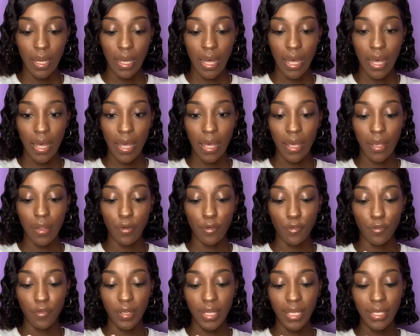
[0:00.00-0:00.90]
I
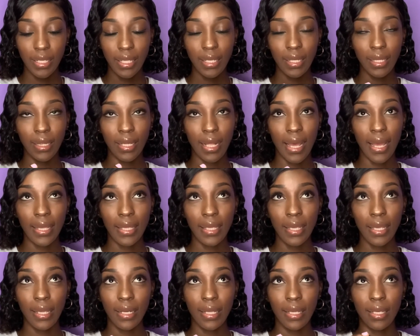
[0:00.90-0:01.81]
really like
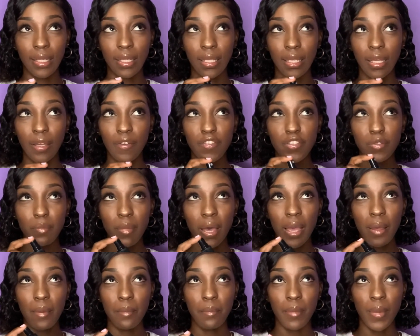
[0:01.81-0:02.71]
it. It gives
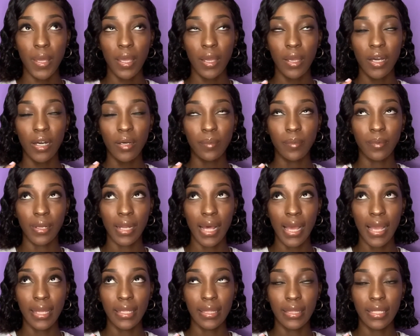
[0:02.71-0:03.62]
my makeup
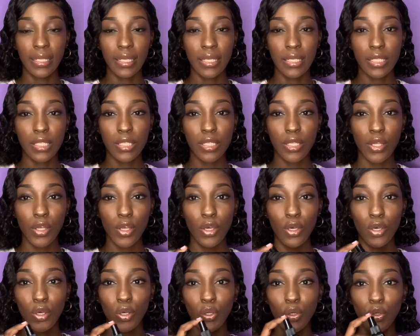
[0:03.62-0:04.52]
like this
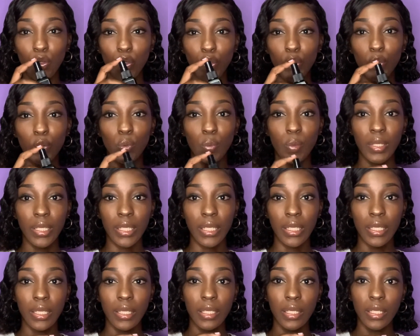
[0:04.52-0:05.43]
dewy
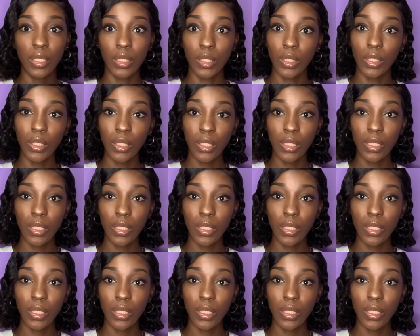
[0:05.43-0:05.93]
look.